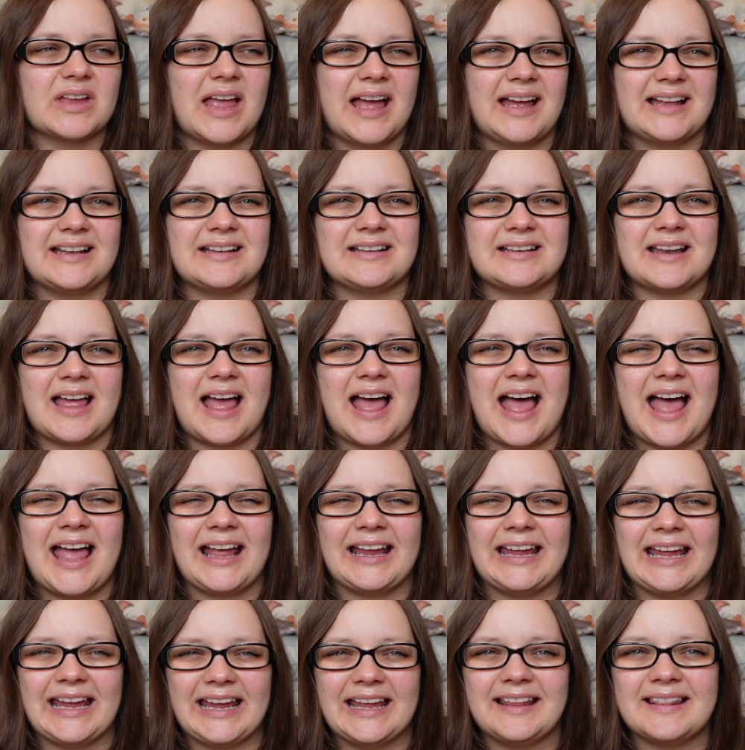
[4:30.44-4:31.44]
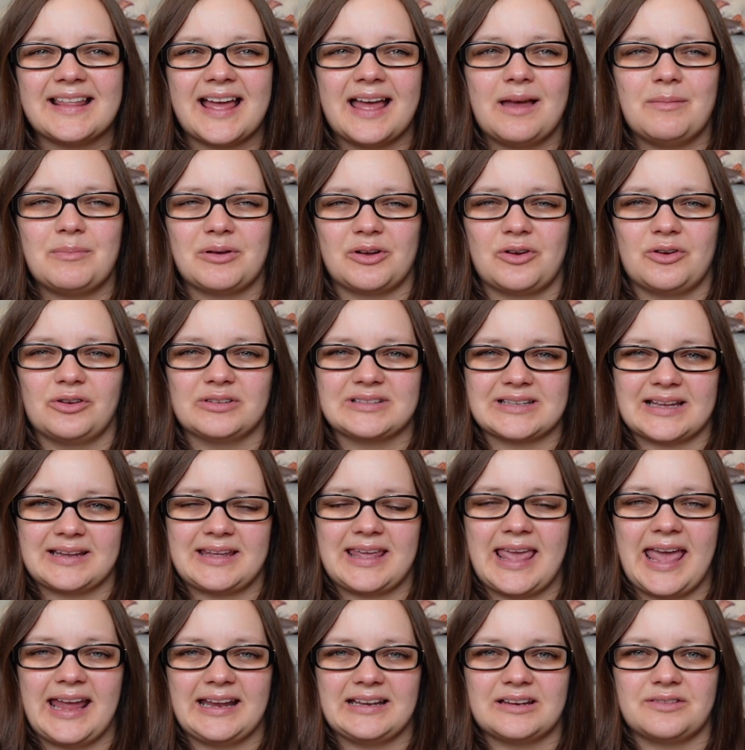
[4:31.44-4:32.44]
and I hate that because I
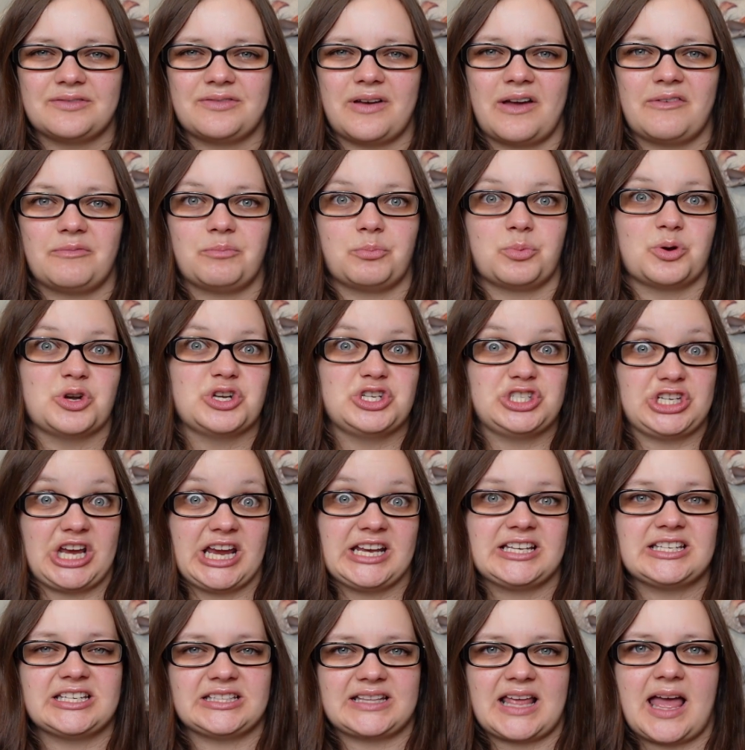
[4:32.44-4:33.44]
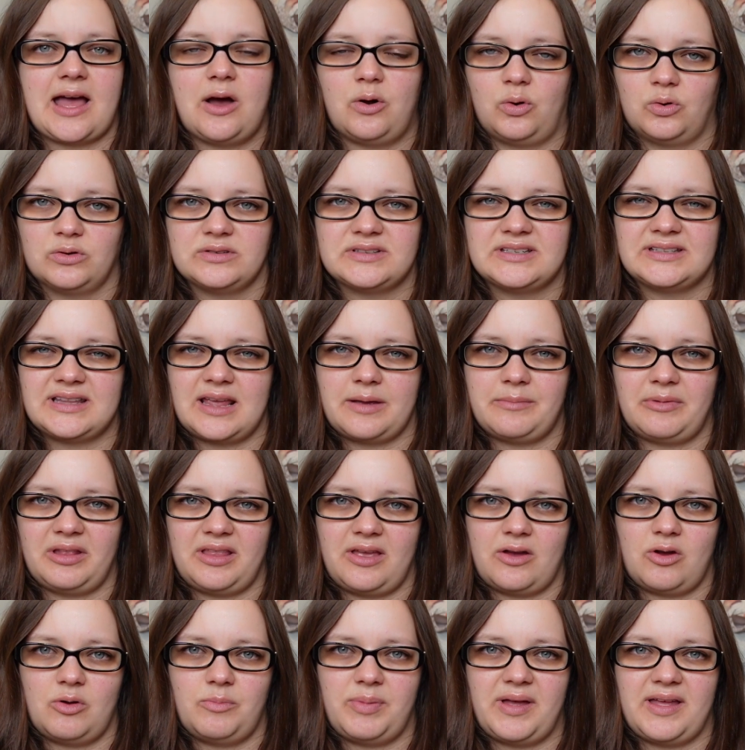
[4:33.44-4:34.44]
kind of have projected that onto them a
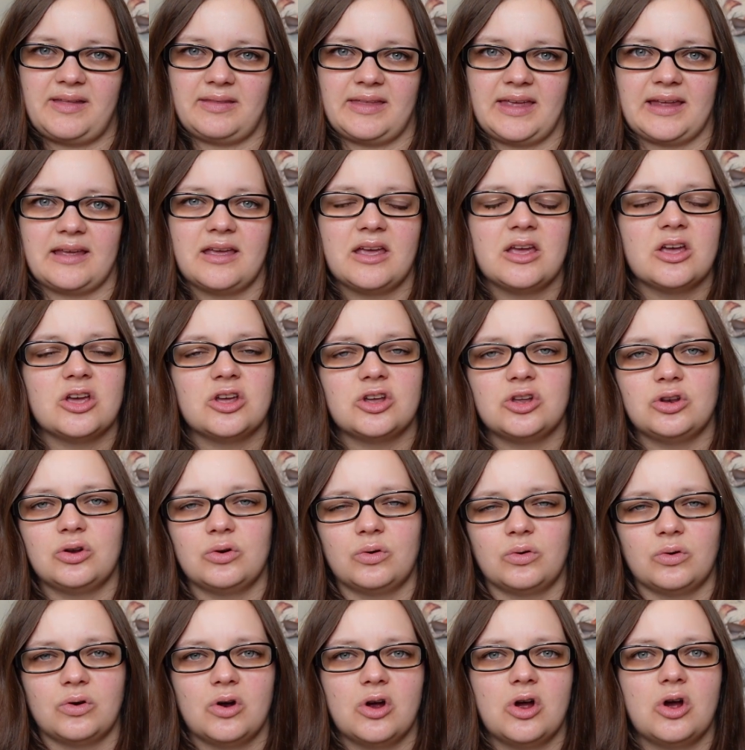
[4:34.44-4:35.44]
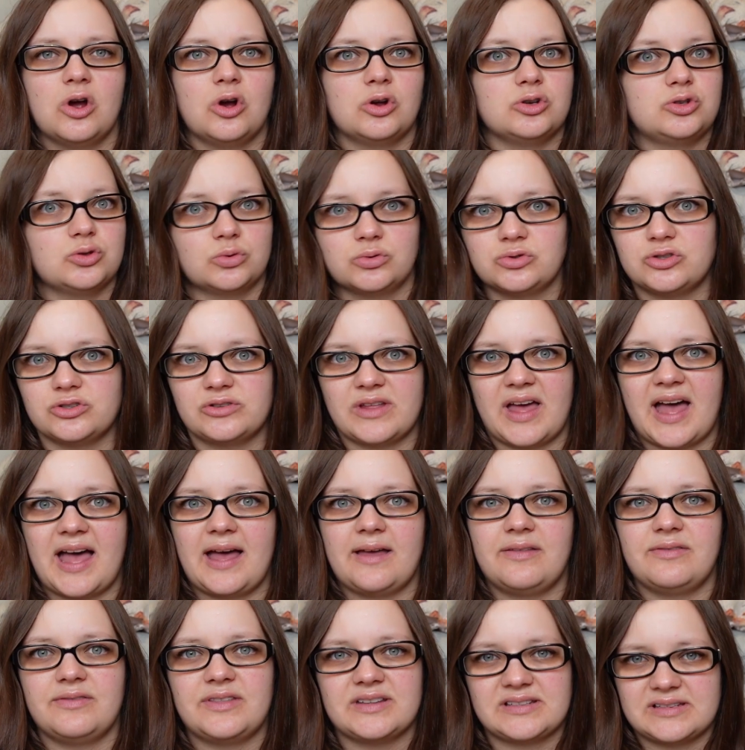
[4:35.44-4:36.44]
little bit, like, you know, don't do
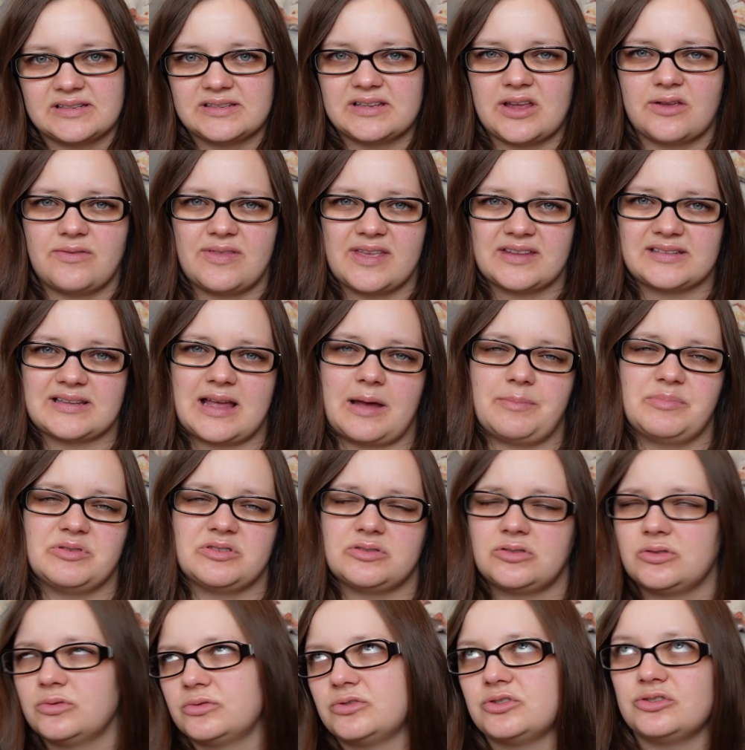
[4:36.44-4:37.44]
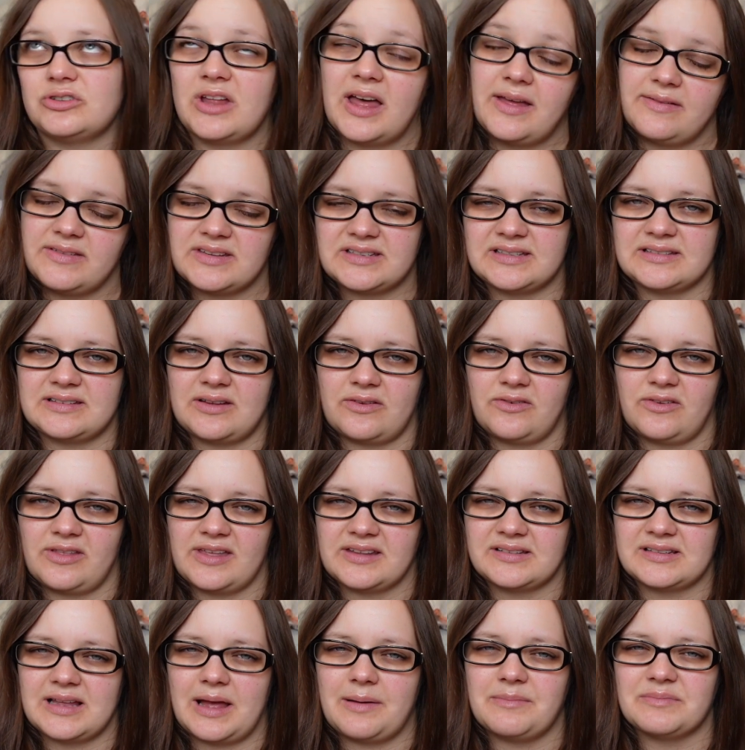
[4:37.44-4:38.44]
that, this is how this happens, don't do that, this is how
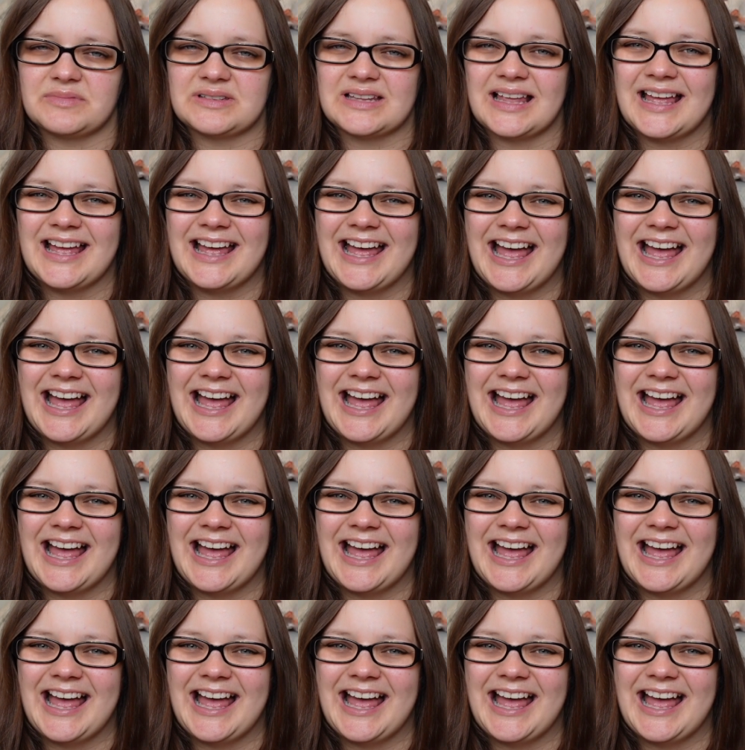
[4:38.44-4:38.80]
this happens.